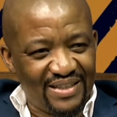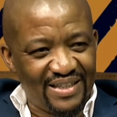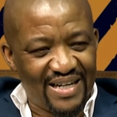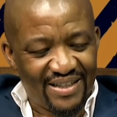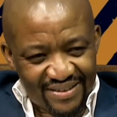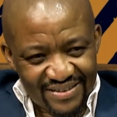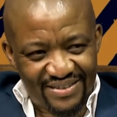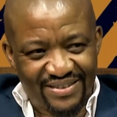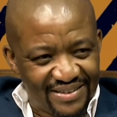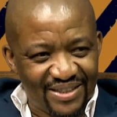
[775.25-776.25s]
Now,
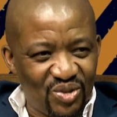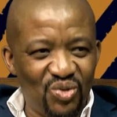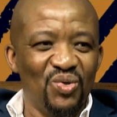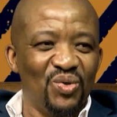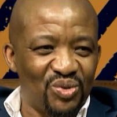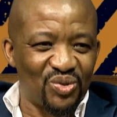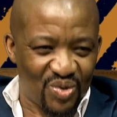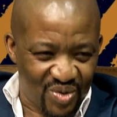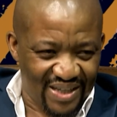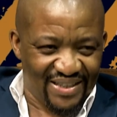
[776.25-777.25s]
you
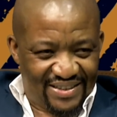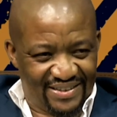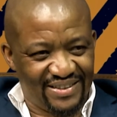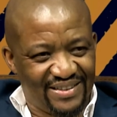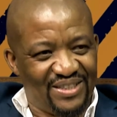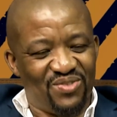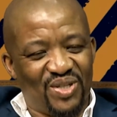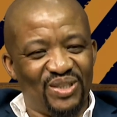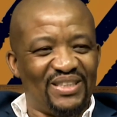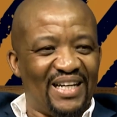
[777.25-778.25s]
saw a
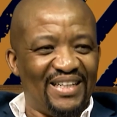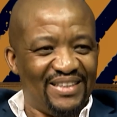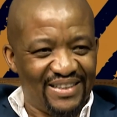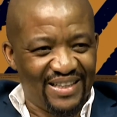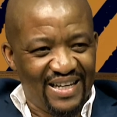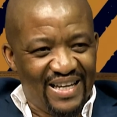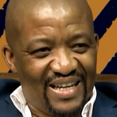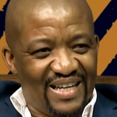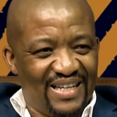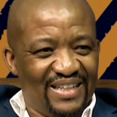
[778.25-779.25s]
different side
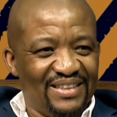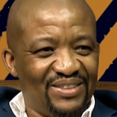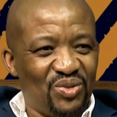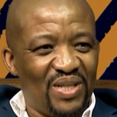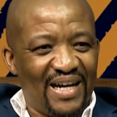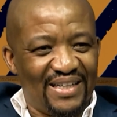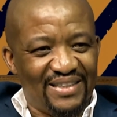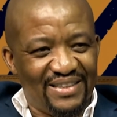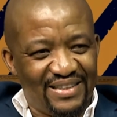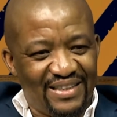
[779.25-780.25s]
to the
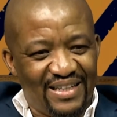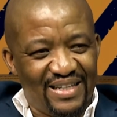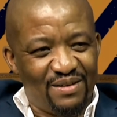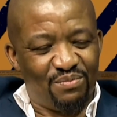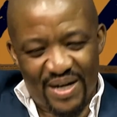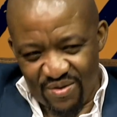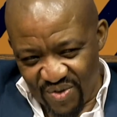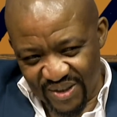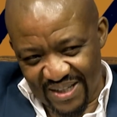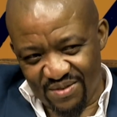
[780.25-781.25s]
Arch. But
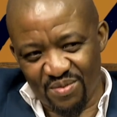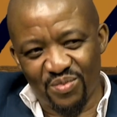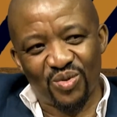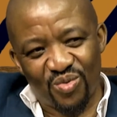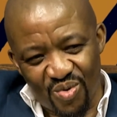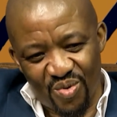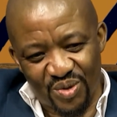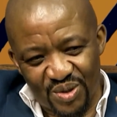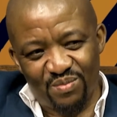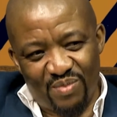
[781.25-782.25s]
first and foremost,
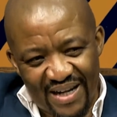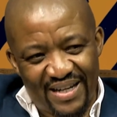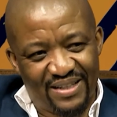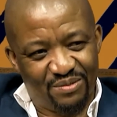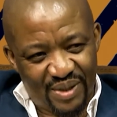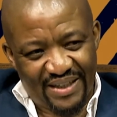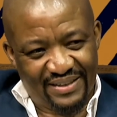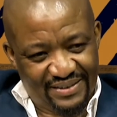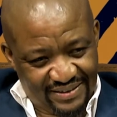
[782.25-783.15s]
who's Michael Battle?